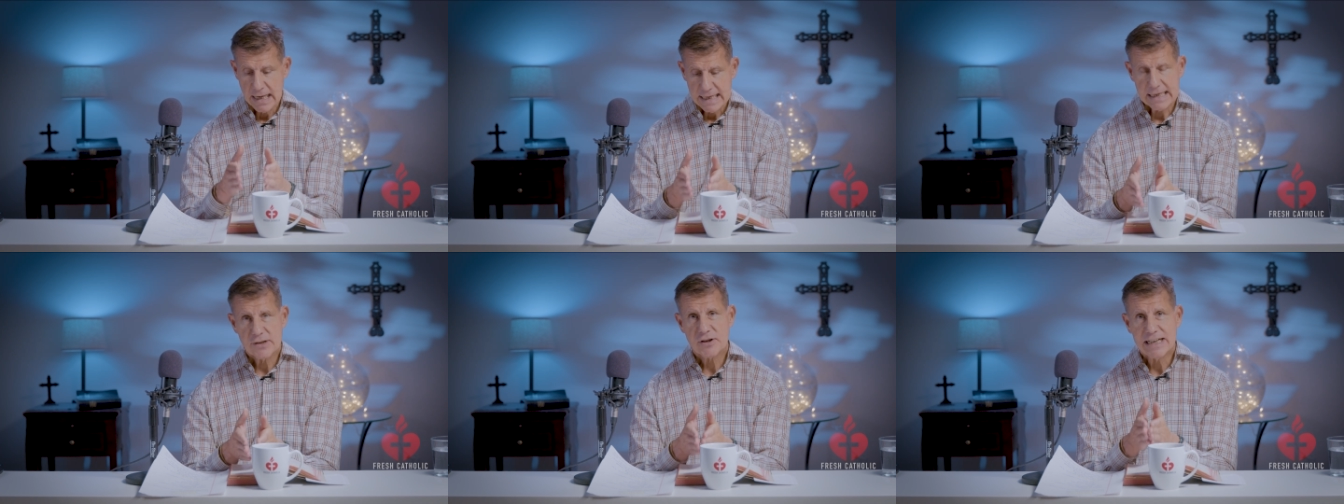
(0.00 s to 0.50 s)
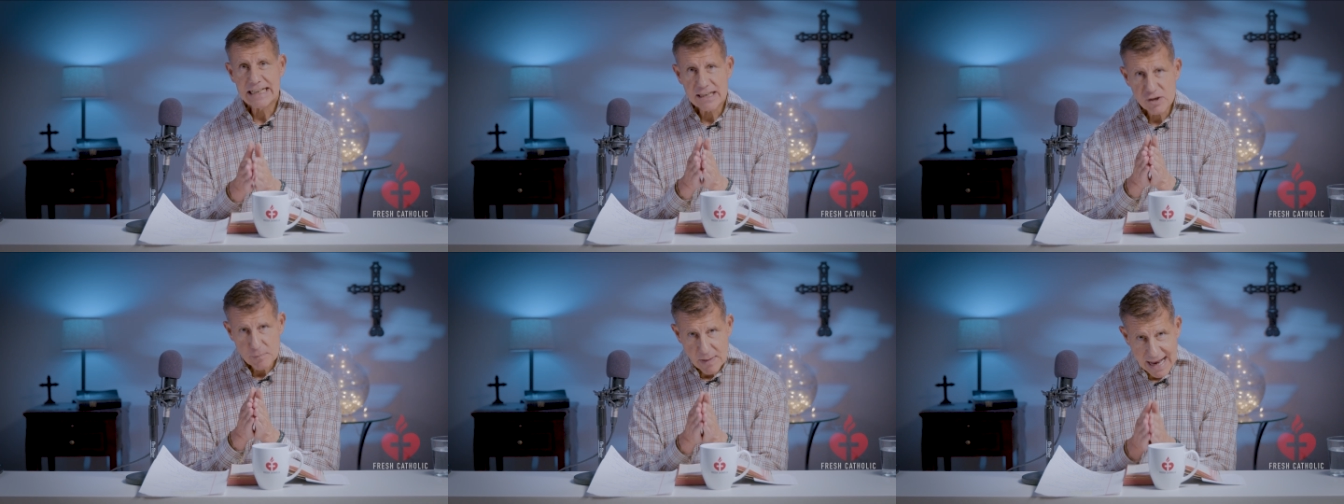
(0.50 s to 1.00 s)
is he
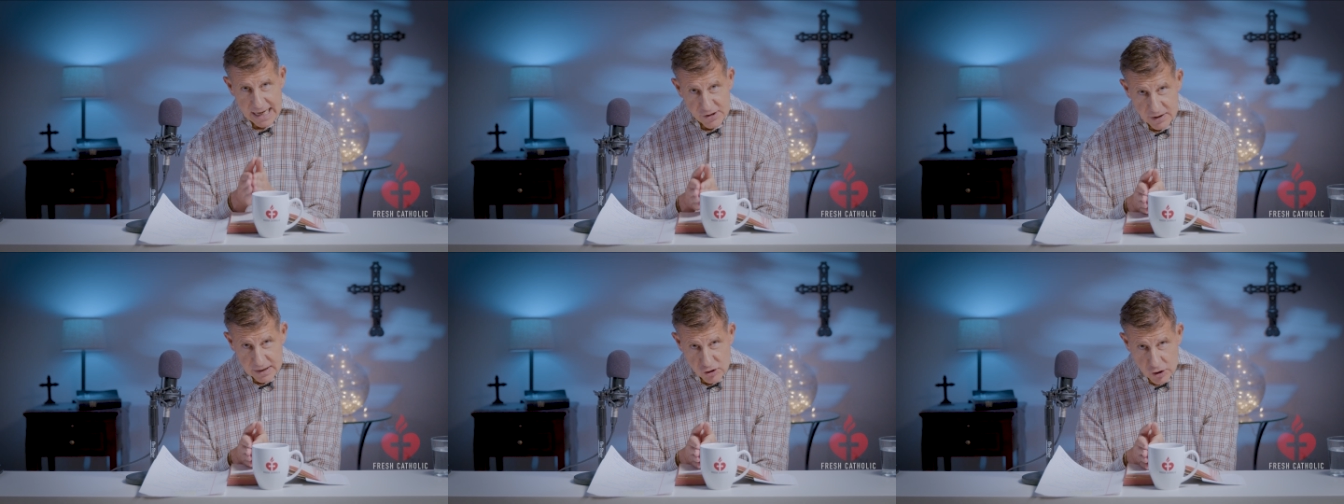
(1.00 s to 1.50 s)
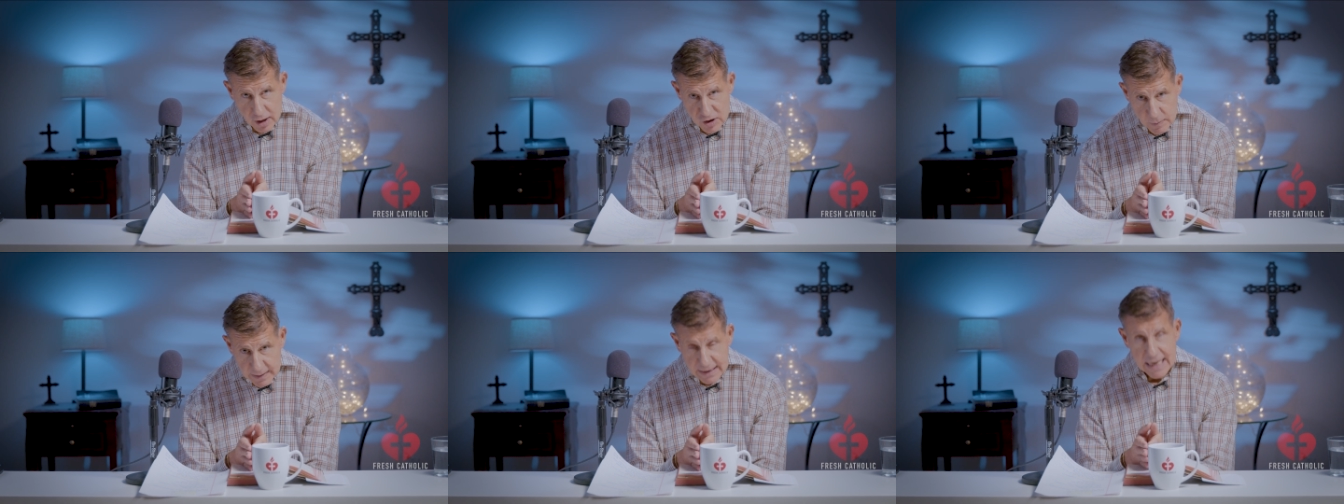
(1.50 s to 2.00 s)
is passing
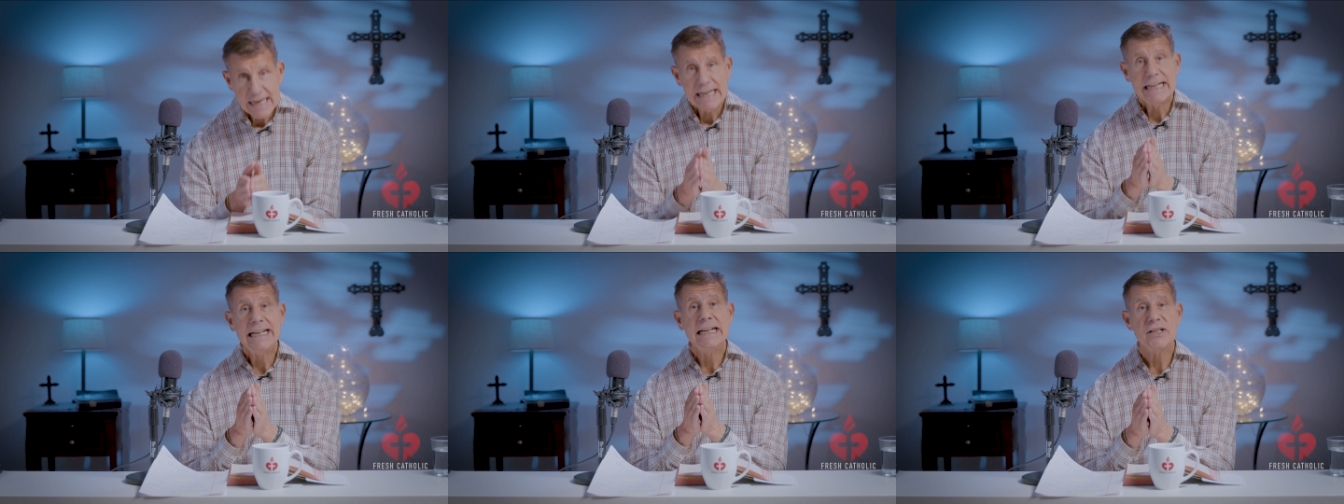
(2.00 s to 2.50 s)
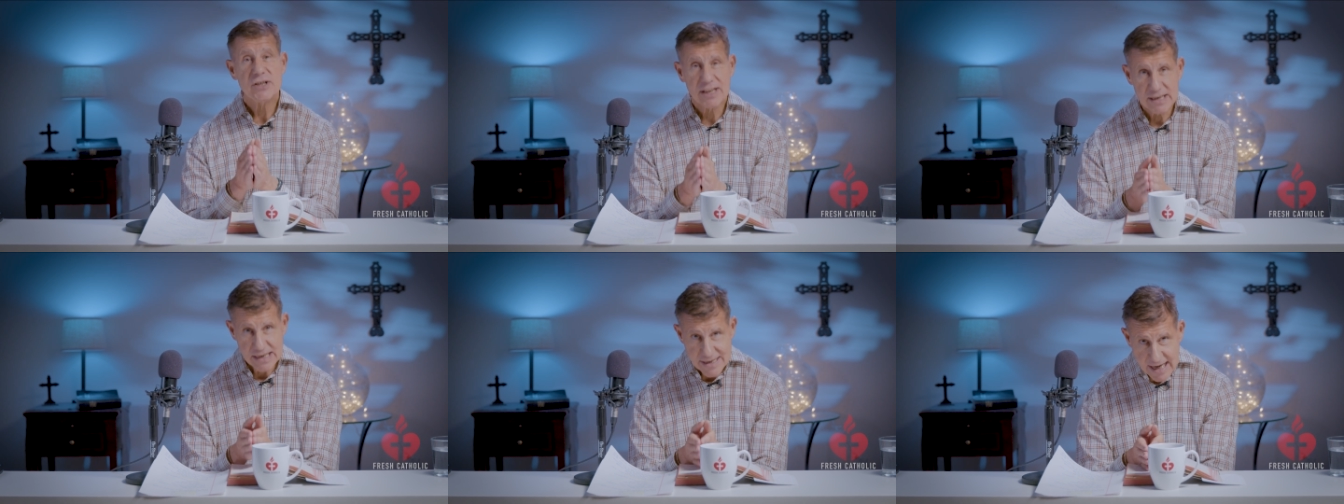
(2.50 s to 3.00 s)
judgment, he is
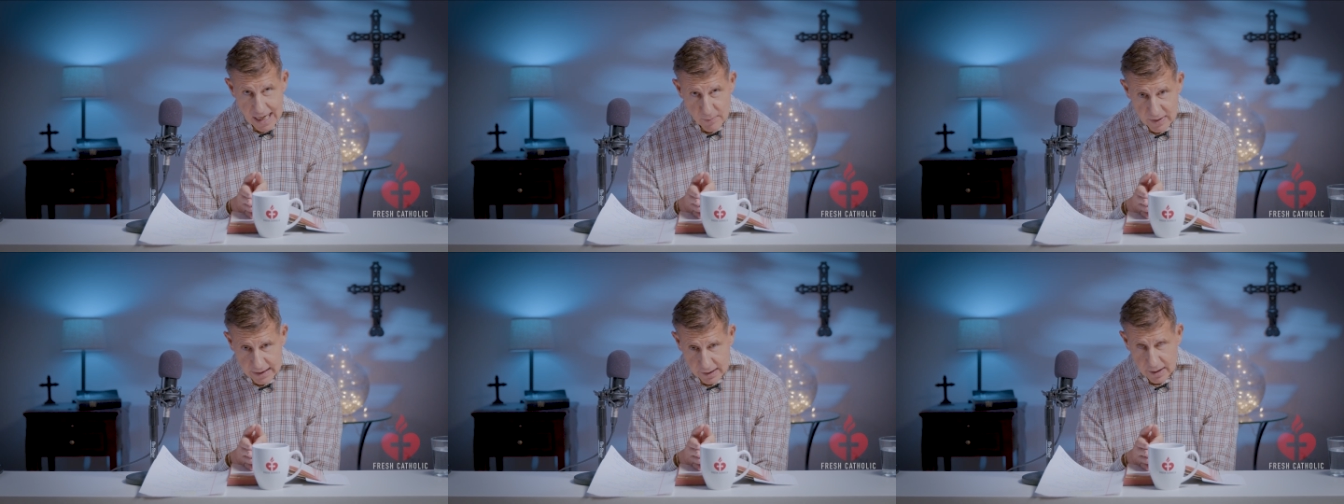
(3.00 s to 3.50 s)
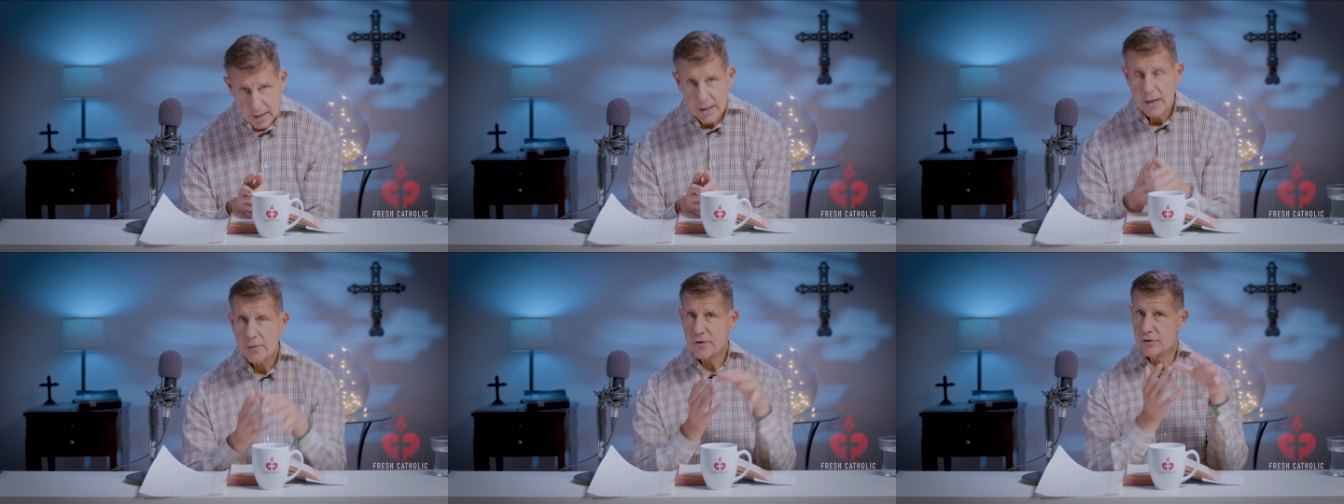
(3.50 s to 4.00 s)
condemning
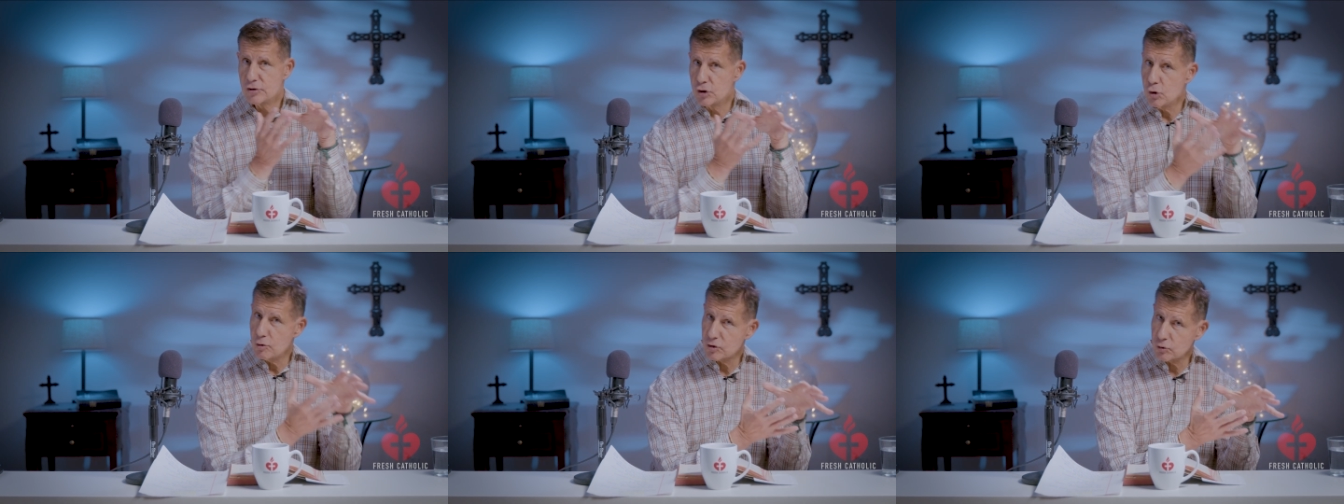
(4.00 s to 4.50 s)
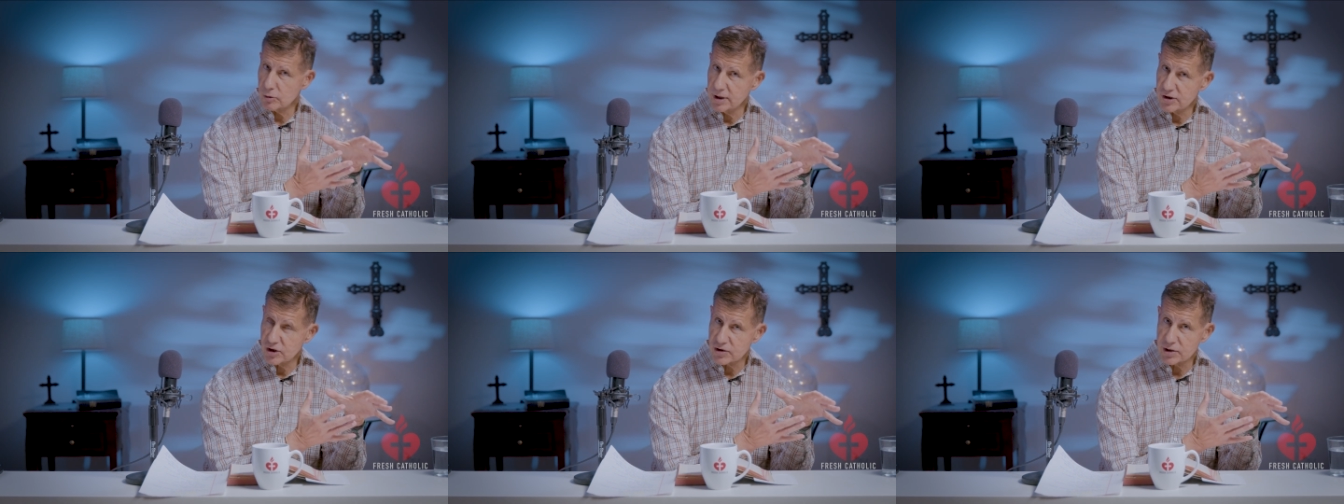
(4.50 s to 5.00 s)
the Jewish
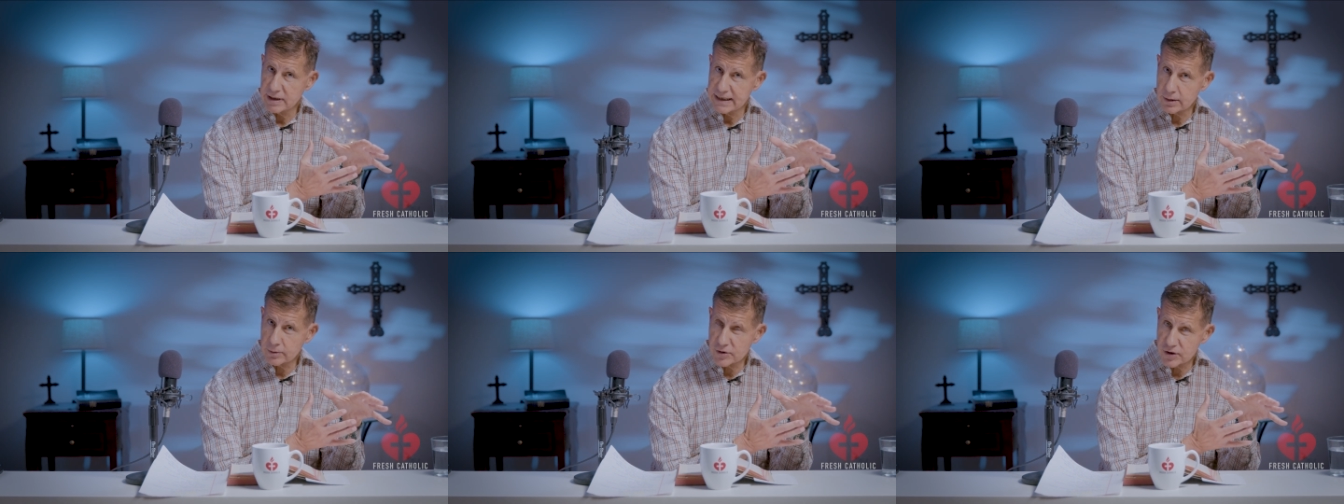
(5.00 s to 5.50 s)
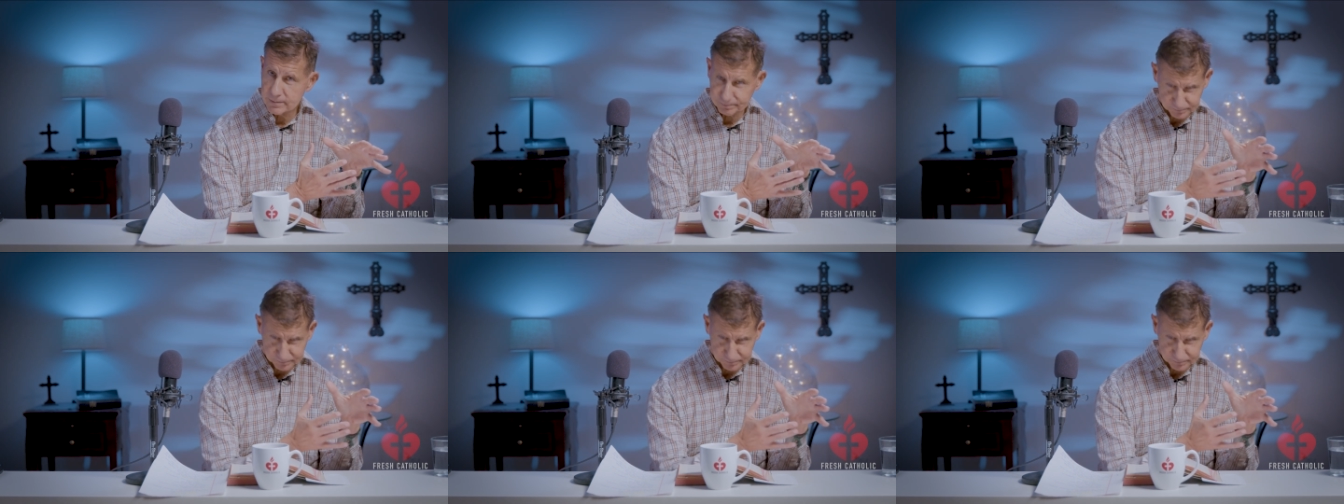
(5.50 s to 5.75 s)
religious leaders,